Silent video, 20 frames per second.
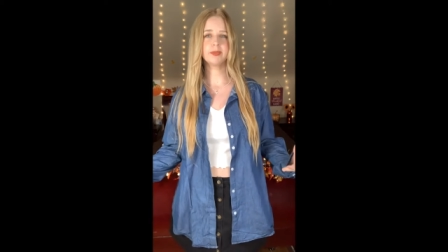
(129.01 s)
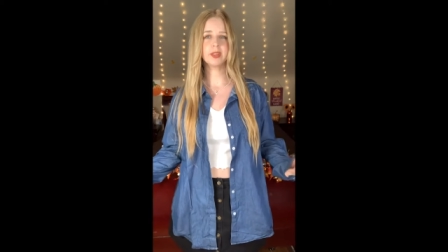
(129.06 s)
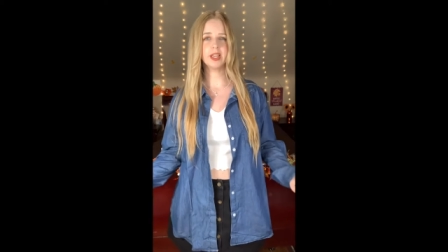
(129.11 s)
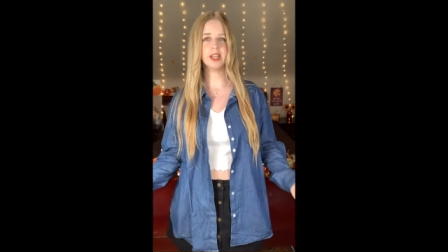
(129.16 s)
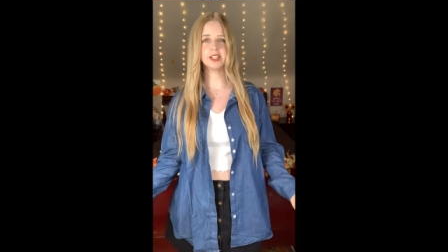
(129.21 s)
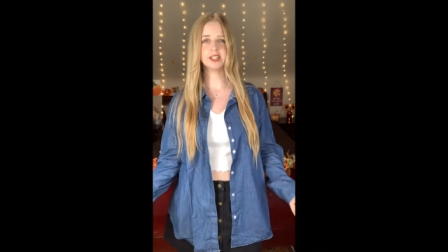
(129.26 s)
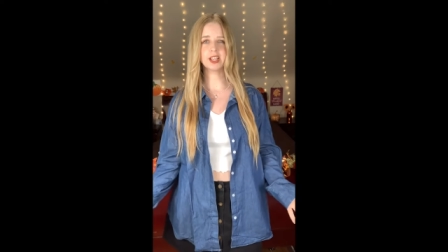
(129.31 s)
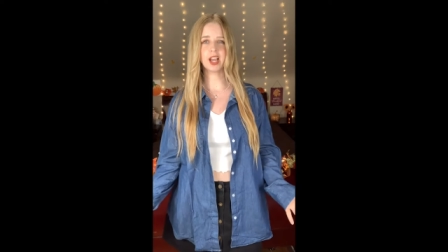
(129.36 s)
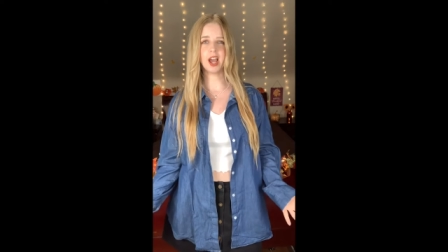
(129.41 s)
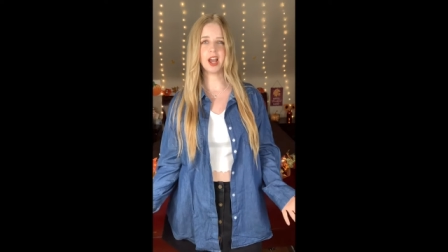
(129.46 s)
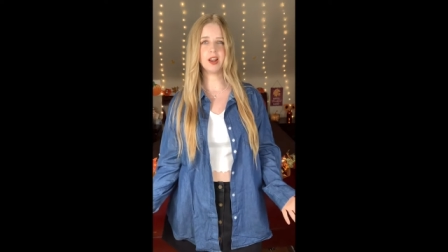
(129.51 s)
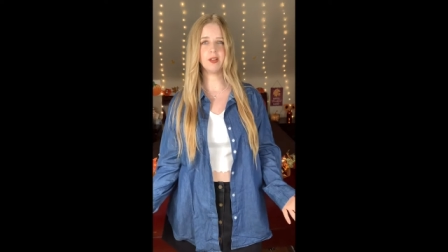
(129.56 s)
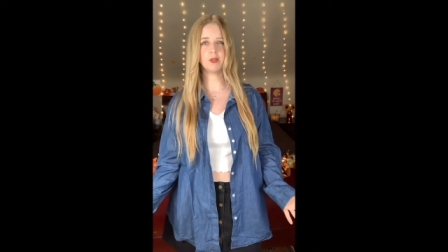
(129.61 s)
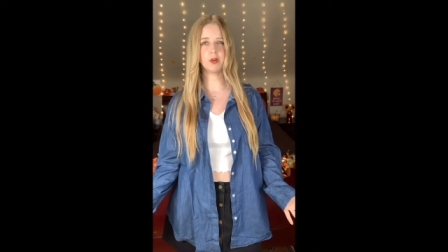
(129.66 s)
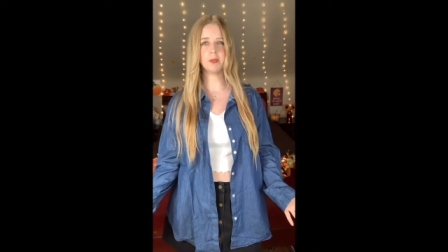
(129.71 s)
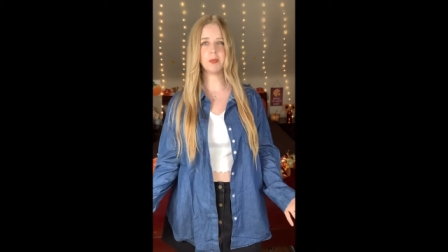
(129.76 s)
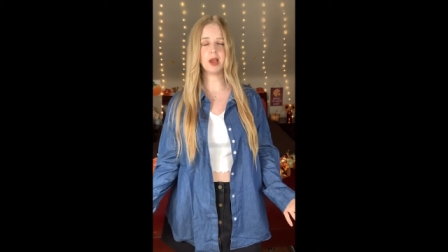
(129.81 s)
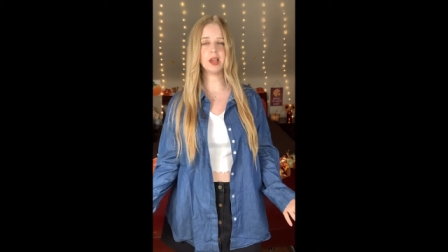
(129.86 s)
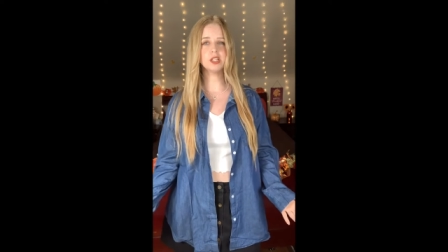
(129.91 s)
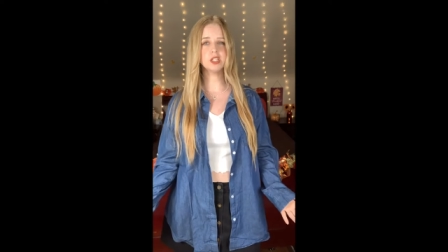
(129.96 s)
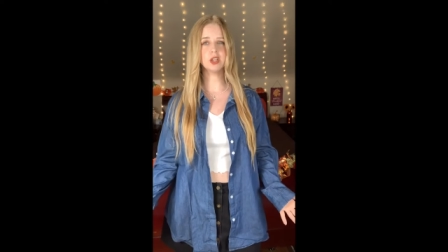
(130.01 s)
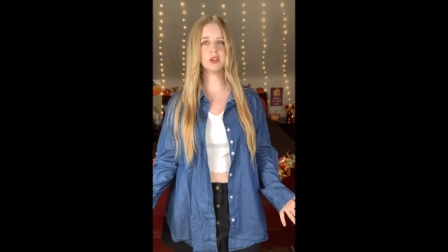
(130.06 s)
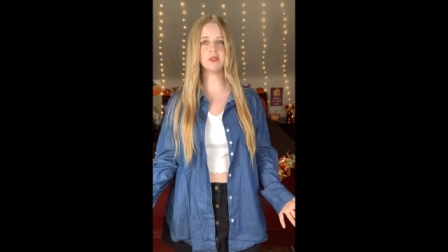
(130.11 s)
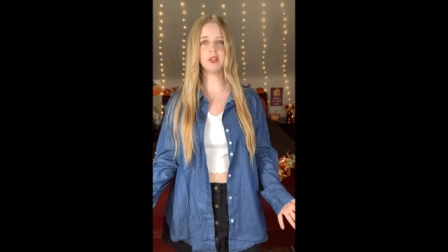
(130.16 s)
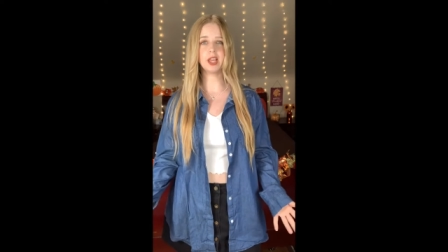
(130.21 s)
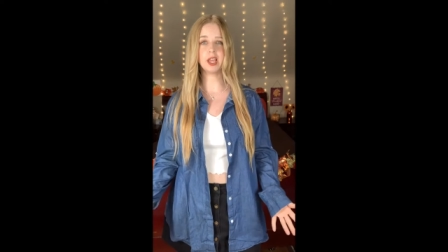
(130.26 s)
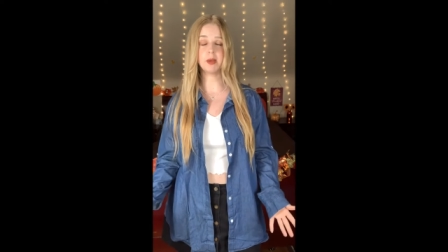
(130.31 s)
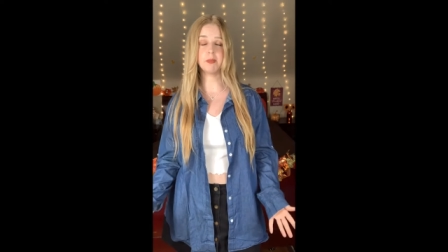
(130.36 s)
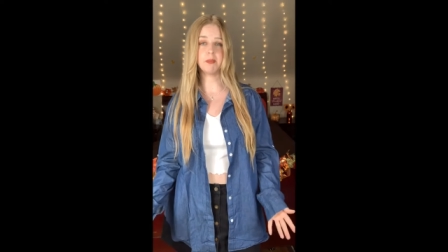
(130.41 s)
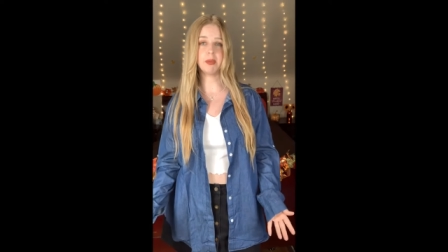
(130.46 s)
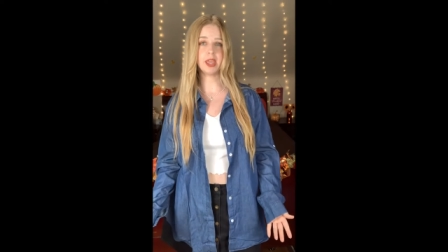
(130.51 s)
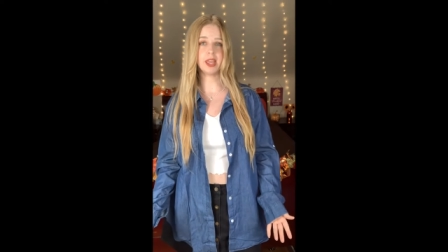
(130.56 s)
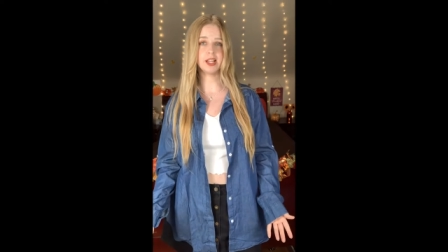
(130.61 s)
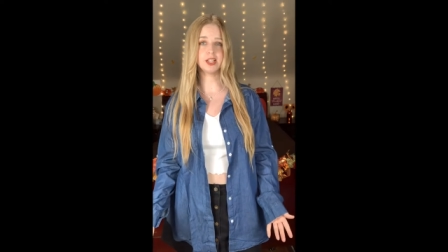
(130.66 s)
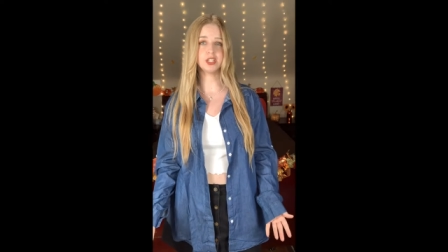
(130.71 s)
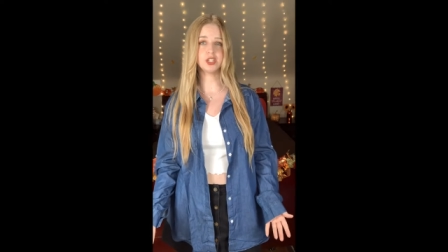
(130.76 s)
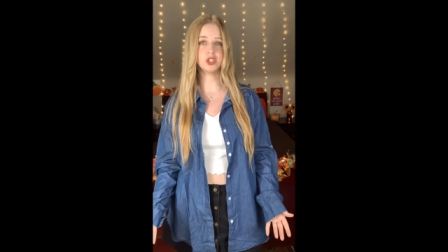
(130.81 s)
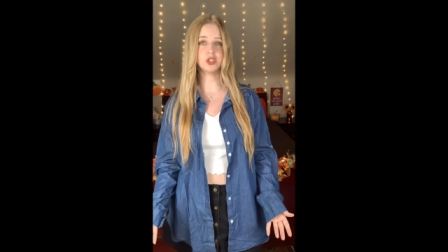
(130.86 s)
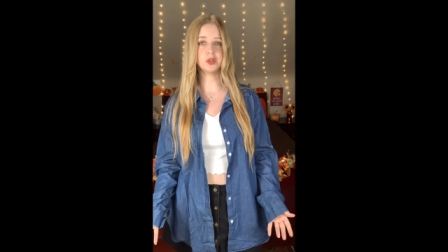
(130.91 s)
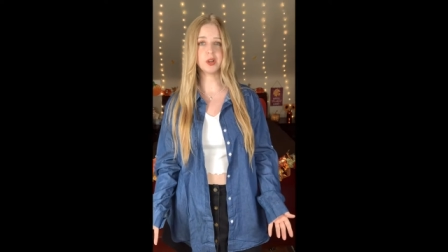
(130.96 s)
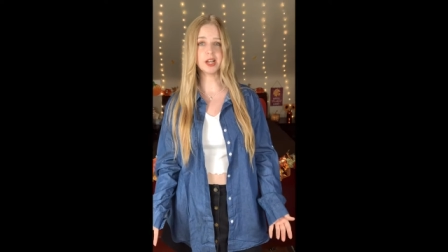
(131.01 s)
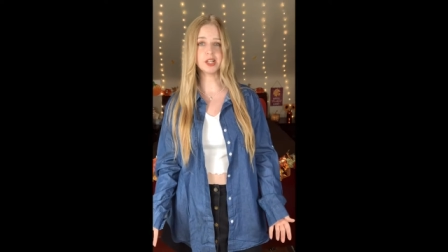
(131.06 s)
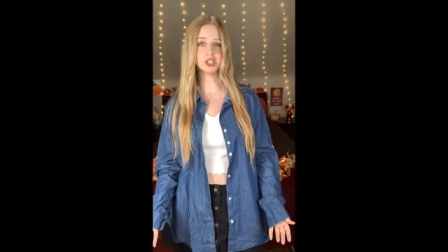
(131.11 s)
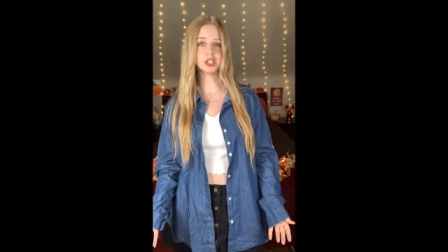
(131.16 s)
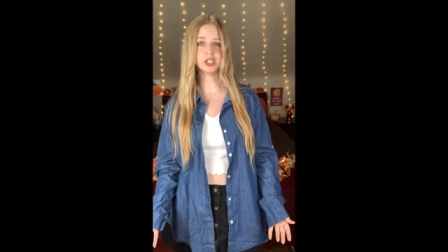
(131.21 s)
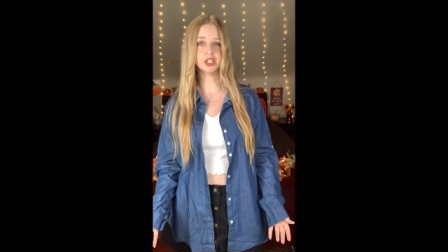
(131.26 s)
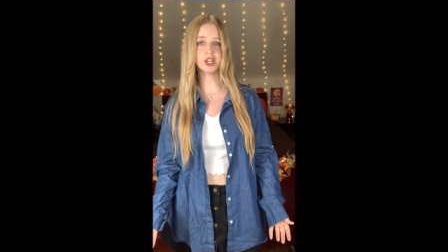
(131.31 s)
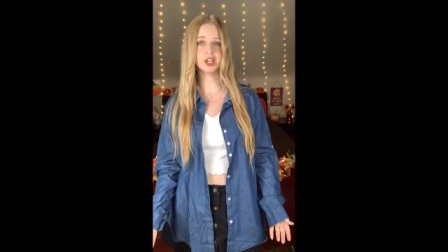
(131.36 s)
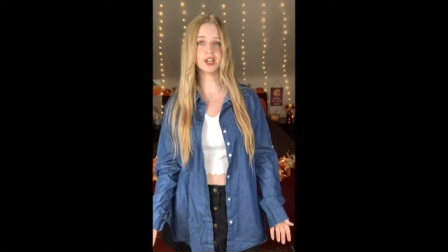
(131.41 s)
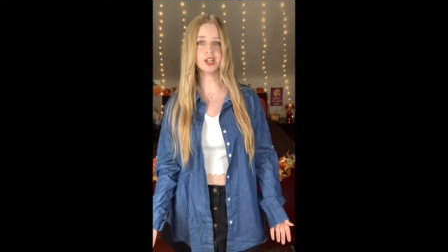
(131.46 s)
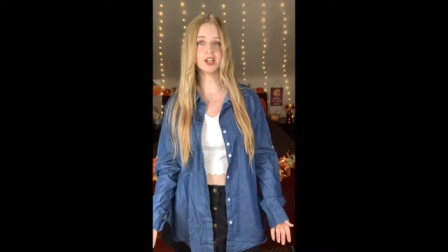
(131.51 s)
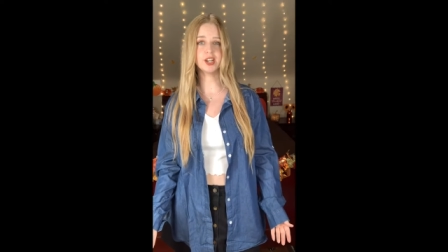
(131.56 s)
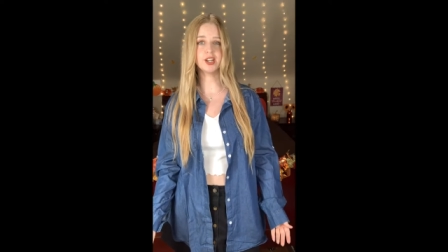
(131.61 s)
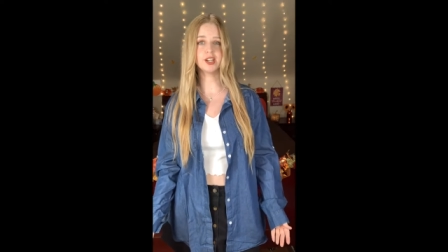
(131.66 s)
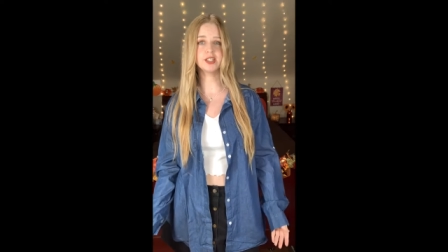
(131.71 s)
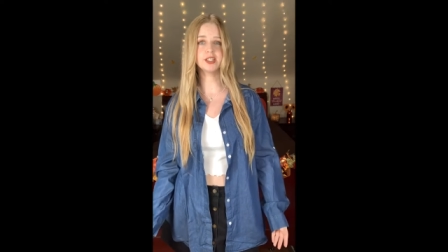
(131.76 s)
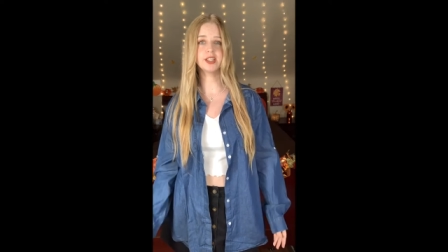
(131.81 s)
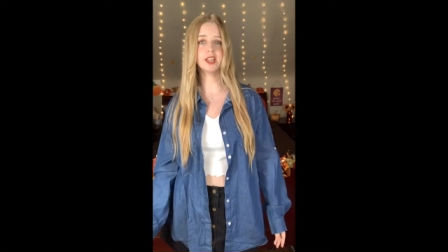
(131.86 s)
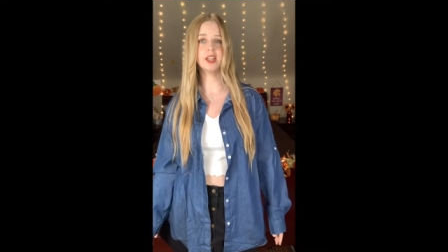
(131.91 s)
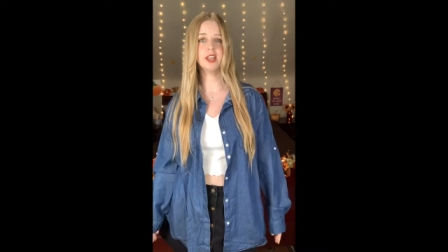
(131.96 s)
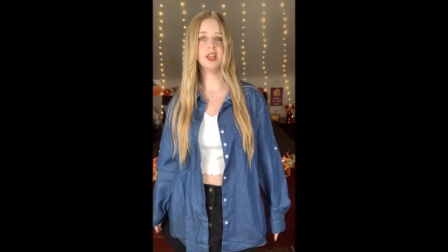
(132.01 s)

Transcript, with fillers: it's kind of reminds you of like a man's dress shirt,